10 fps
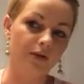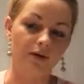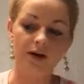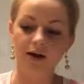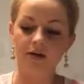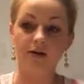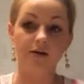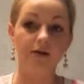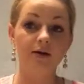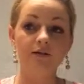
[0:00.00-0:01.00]
All right,
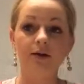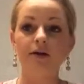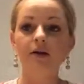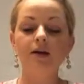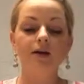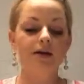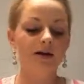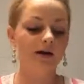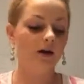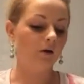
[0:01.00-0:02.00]
there you have it.
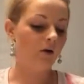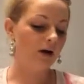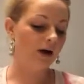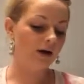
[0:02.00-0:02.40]
Now,